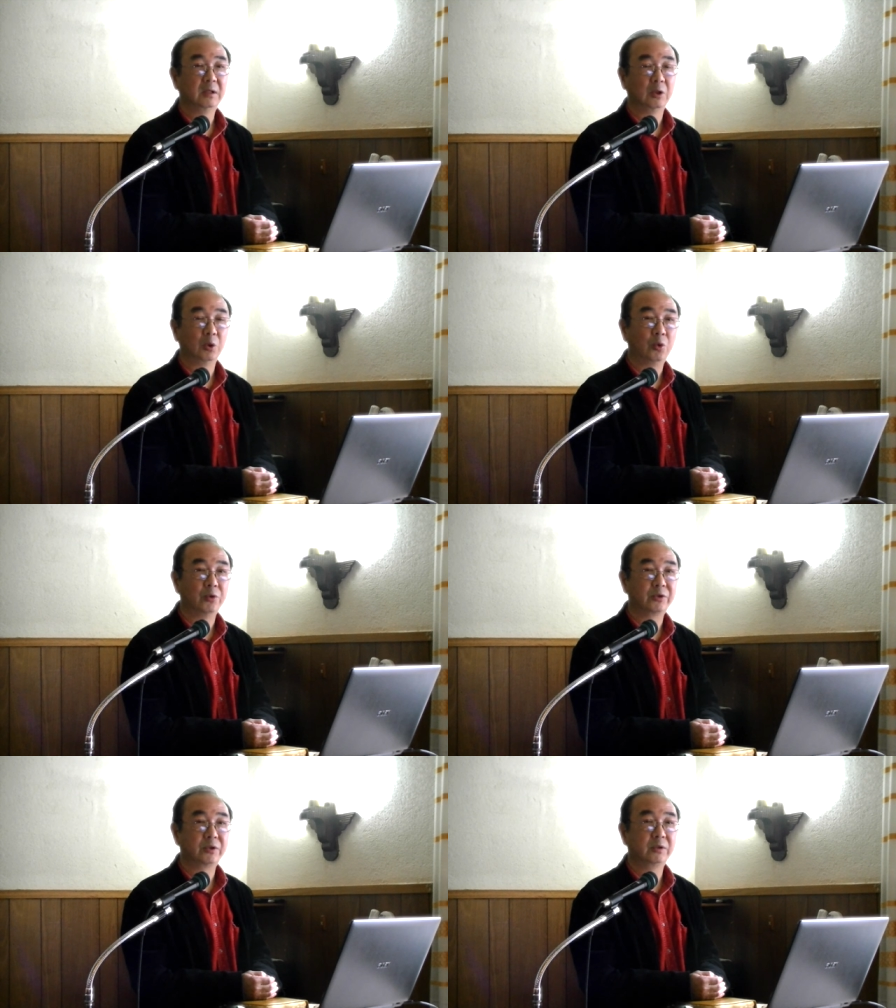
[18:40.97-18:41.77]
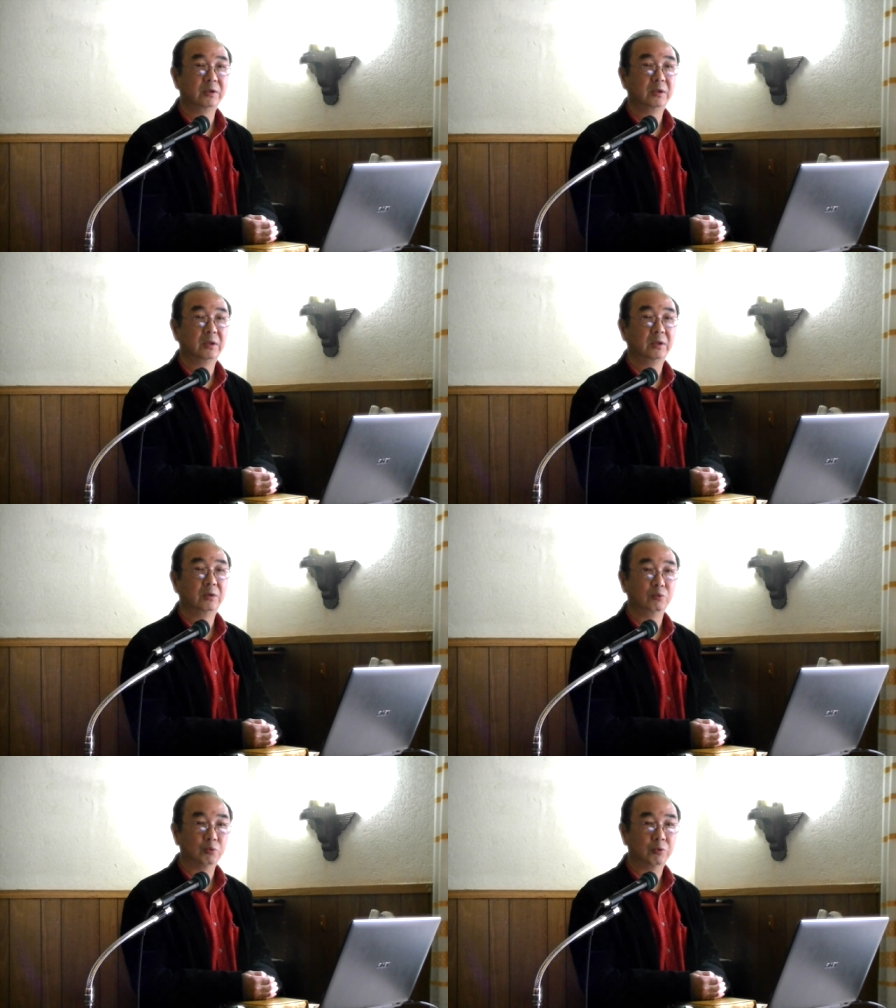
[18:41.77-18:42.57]
the Lord's
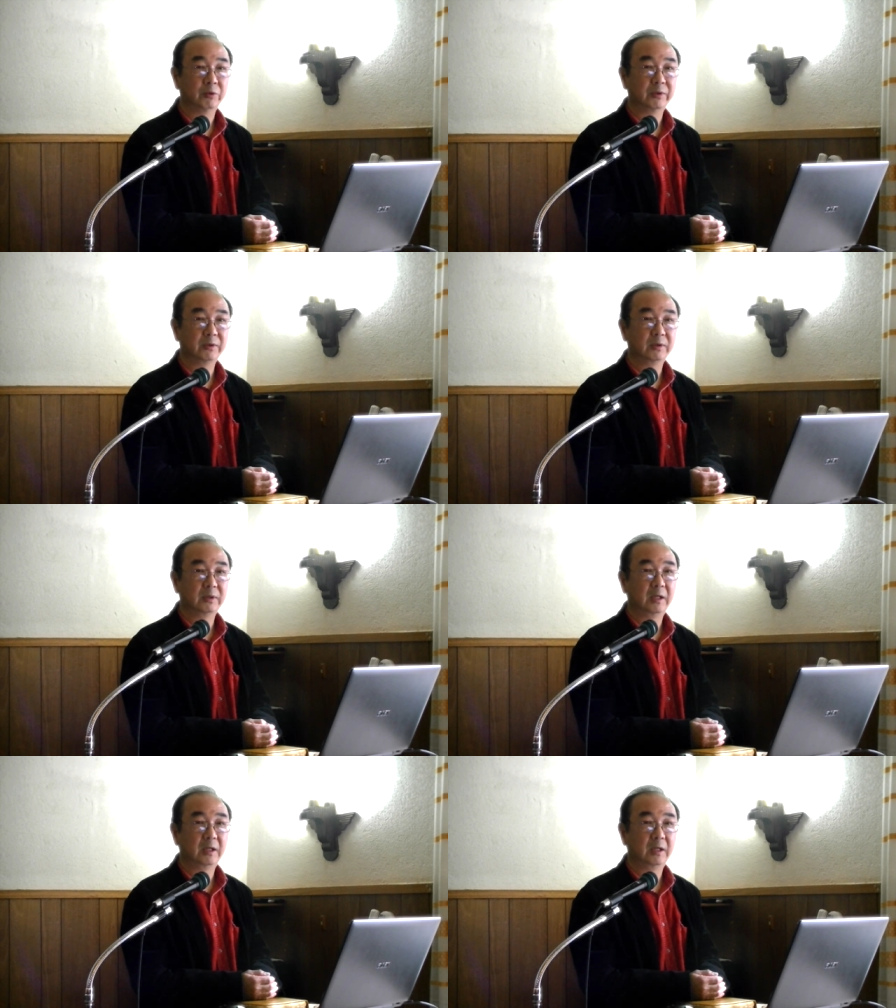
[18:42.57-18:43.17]
rules.